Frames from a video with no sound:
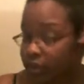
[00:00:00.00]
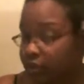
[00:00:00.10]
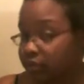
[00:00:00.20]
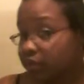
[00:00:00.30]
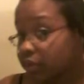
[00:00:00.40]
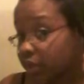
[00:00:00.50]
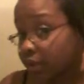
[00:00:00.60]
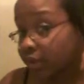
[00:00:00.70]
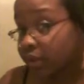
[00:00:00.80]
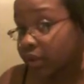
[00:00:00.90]
So
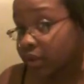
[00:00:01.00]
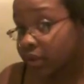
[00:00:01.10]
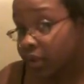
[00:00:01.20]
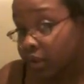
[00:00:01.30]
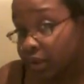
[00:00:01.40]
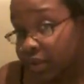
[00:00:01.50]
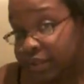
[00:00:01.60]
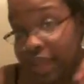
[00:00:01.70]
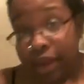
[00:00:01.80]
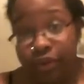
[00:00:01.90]
yeah,
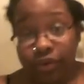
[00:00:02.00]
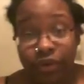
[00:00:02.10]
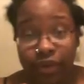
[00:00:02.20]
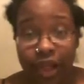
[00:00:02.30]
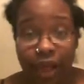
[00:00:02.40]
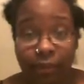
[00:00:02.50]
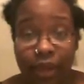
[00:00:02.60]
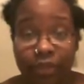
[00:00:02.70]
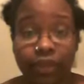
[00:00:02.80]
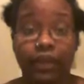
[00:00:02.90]
that's how you do the lock
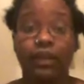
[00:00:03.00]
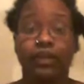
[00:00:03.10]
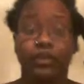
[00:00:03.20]
method.